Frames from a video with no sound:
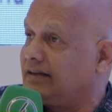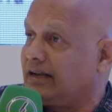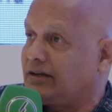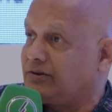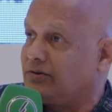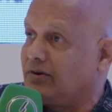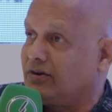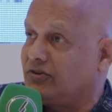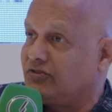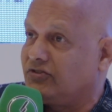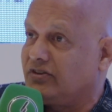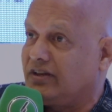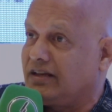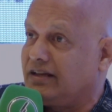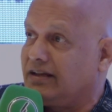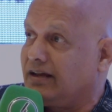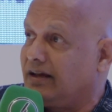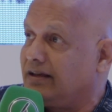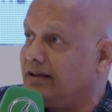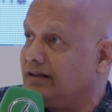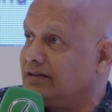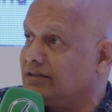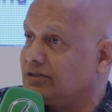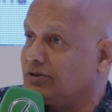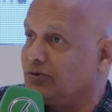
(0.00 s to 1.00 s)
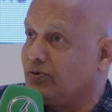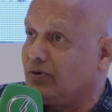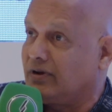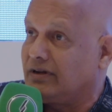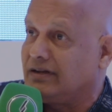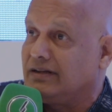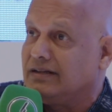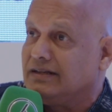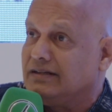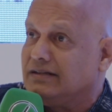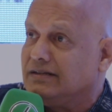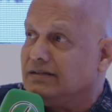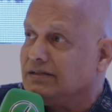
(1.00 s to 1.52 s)
mobile networks,
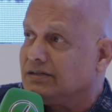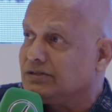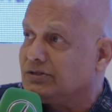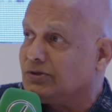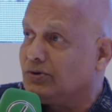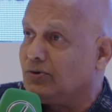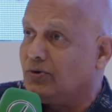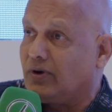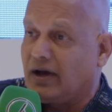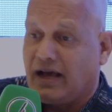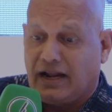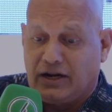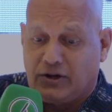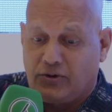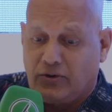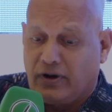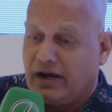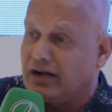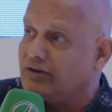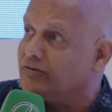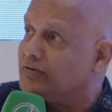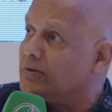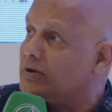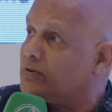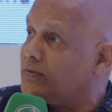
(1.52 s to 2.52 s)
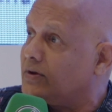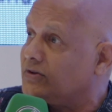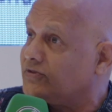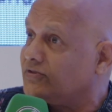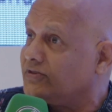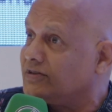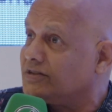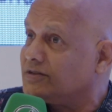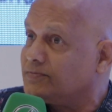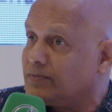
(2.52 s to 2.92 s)
talent, technology, AI, and so on.